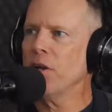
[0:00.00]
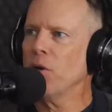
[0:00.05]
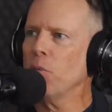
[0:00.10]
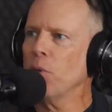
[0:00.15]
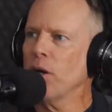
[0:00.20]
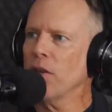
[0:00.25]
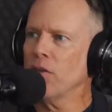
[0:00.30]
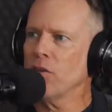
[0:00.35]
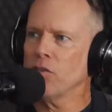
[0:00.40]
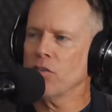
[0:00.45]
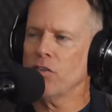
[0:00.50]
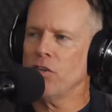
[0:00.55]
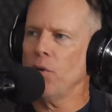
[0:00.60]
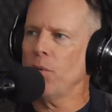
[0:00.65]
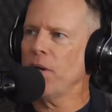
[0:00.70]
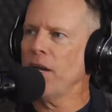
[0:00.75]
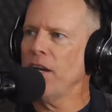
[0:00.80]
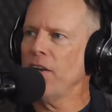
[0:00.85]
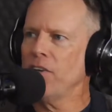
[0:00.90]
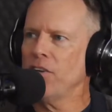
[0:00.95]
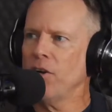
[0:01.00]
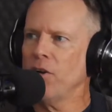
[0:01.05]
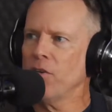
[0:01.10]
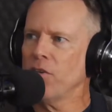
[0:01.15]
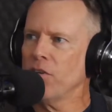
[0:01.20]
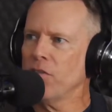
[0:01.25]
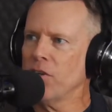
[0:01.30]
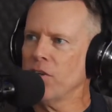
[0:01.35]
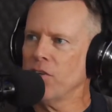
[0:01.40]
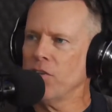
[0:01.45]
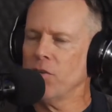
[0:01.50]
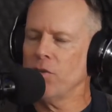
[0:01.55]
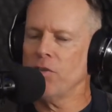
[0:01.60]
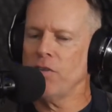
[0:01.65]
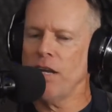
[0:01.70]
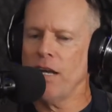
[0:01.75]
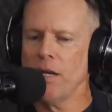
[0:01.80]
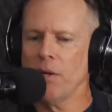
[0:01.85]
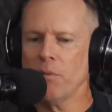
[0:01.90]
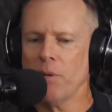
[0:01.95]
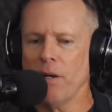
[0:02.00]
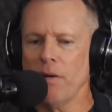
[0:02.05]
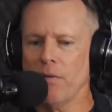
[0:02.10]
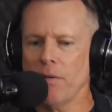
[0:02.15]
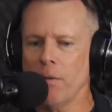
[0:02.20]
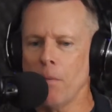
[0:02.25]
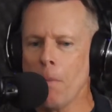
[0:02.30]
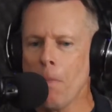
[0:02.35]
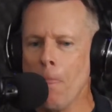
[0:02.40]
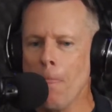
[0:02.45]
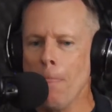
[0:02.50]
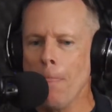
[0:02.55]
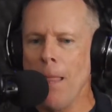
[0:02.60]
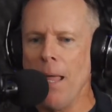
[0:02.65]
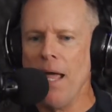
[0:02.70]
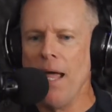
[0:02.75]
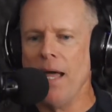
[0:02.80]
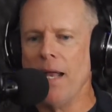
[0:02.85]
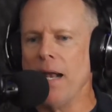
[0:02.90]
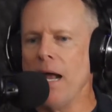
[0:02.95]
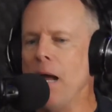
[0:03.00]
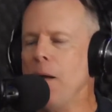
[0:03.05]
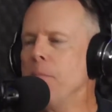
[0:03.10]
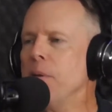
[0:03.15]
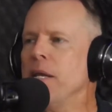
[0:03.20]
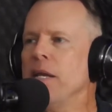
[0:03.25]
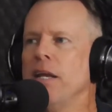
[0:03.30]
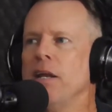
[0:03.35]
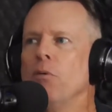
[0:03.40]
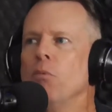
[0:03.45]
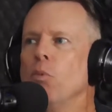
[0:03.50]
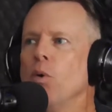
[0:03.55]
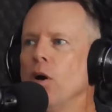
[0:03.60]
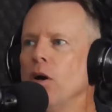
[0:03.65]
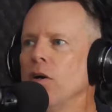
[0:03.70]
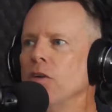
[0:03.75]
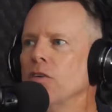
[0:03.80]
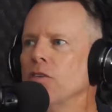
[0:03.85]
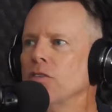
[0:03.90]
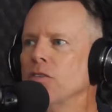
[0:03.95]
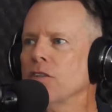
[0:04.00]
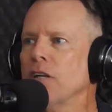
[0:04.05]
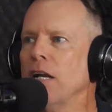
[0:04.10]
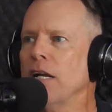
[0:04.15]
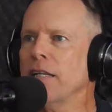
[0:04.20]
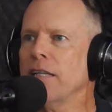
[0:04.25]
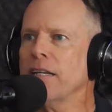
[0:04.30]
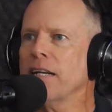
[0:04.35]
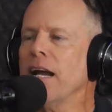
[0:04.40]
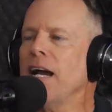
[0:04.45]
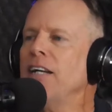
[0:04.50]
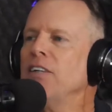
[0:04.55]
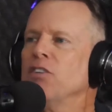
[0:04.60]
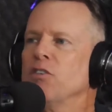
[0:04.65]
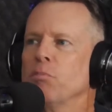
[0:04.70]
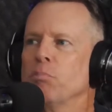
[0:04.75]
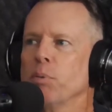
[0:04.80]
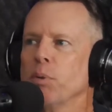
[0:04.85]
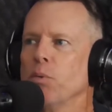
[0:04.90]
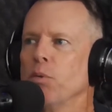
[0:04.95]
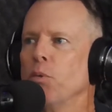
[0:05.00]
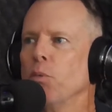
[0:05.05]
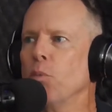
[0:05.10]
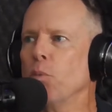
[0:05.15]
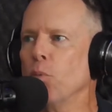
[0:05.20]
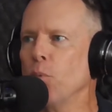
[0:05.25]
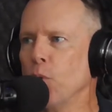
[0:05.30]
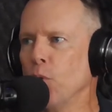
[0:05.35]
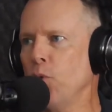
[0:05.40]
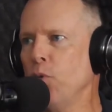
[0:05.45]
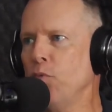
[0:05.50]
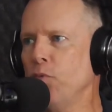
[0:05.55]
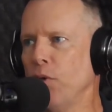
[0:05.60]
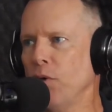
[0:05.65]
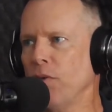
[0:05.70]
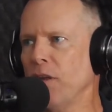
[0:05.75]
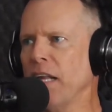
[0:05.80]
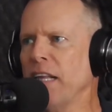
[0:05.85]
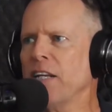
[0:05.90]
you know, one of those showcase shows. Yeah. Everyone's doing 10 or whatever. And I mean, it was the guy just blew the roof. Oh, he's